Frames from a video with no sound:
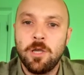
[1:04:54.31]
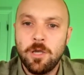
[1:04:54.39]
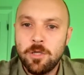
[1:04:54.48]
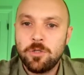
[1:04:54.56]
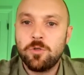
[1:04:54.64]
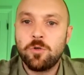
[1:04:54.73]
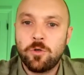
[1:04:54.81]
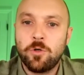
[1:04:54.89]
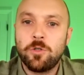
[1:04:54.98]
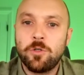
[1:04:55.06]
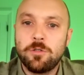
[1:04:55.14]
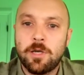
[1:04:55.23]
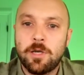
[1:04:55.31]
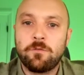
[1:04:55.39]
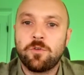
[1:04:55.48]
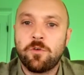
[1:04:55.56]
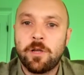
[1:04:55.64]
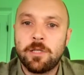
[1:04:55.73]
you could have
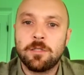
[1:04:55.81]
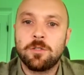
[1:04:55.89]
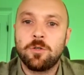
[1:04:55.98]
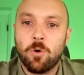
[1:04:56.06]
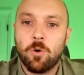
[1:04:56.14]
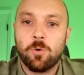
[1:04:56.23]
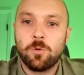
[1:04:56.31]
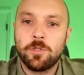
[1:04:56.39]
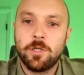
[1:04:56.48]
traded gold.